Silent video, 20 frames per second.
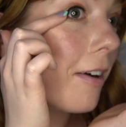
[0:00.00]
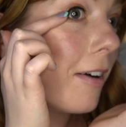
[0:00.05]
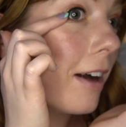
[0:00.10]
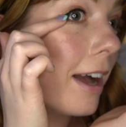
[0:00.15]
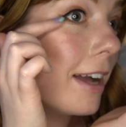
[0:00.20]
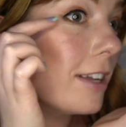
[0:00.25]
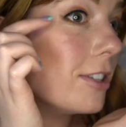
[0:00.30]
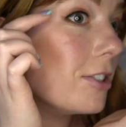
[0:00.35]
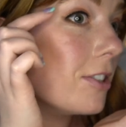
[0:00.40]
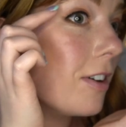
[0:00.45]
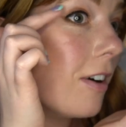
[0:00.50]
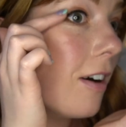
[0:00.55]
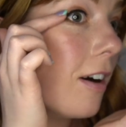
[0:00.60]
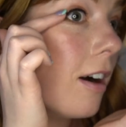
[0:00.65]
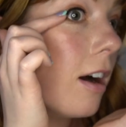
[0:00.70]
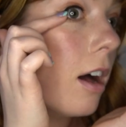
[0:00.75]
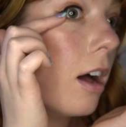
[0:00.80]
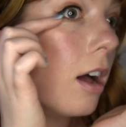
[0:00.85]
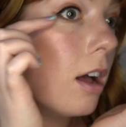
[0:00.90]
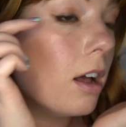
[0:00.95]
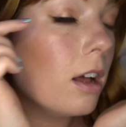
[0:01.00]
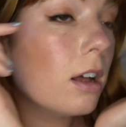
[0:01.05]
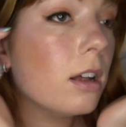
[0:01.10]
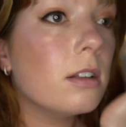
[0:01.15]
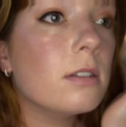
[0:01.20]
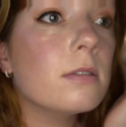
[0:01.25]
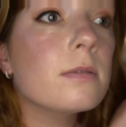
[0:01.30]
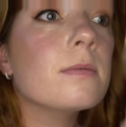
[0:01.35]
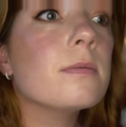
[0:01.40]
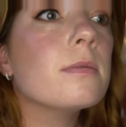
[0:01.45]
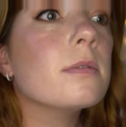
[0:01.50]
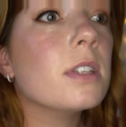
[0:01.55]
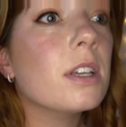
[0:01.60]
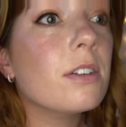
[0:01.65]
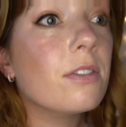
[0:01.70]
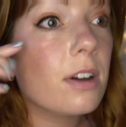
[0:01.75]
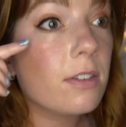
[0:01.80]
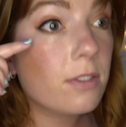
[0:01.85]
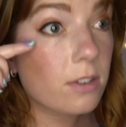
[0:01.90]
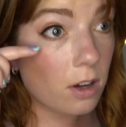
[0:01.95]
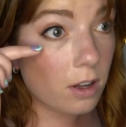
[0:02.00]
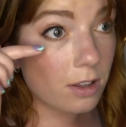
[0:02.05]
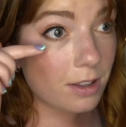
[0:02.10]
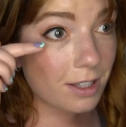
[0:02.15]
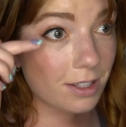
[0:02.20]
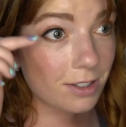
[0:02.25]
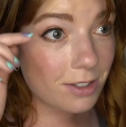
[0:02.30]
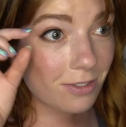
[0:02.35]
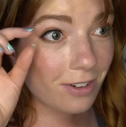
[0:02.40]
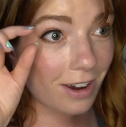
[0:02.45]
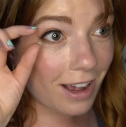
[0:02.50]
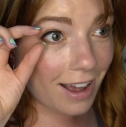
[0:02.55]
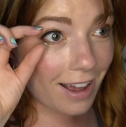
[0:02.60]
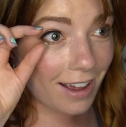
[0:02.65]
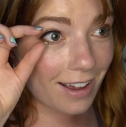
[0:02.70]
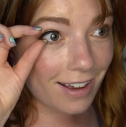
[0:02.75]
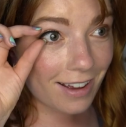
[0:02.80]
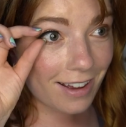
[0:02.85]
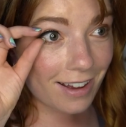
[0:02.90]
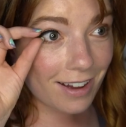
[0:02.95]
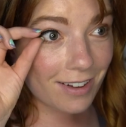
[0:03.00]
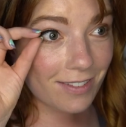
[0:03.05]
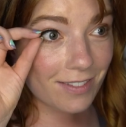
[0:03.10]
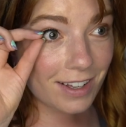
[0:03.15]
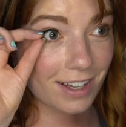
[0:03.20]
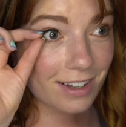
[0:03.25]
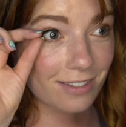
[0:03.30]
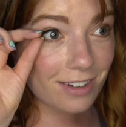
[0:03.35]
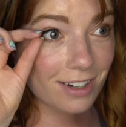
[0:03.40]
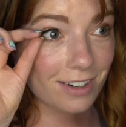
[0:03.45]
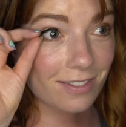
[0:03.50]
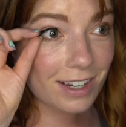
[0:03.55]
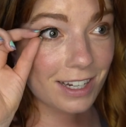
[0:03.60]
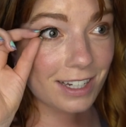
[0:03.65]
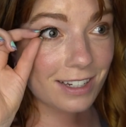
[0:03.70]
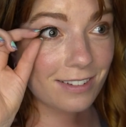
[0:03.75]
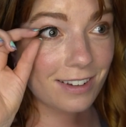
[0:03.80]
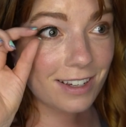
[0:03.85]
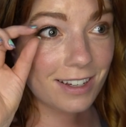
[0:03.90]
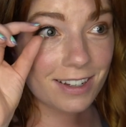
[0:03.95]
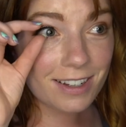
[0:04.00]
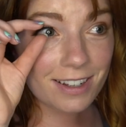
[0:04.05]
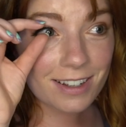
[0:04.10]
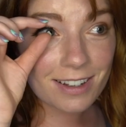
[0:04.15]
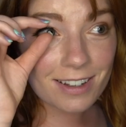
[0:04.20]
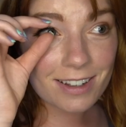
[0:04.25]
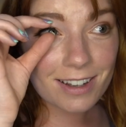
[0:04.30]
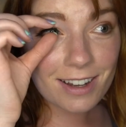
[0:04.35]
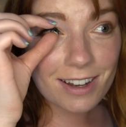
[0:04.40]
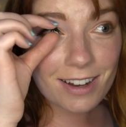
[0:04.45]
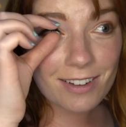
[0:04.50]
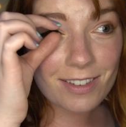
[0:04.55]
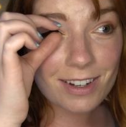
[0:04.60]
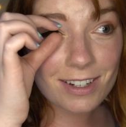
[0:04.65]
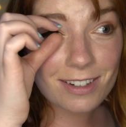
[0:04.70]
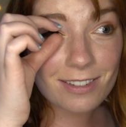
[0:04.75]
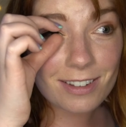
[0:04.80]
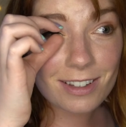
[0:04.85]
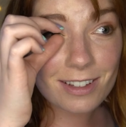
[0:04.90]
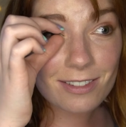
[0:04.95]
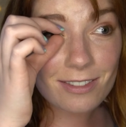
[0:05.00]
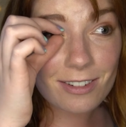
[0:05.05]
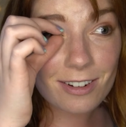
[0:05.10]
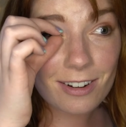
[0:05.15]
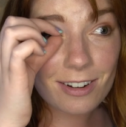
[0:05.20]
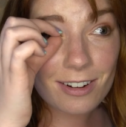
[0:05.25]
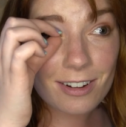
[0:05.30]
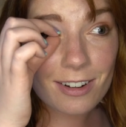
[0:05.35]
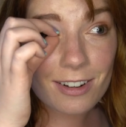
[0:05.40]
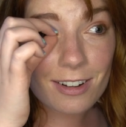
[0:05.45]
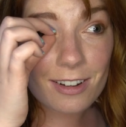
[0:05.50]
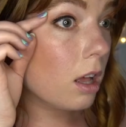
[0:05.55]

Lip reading: quite sure if I've got this right. I'm like, what am I doing? How am I doing this wrong?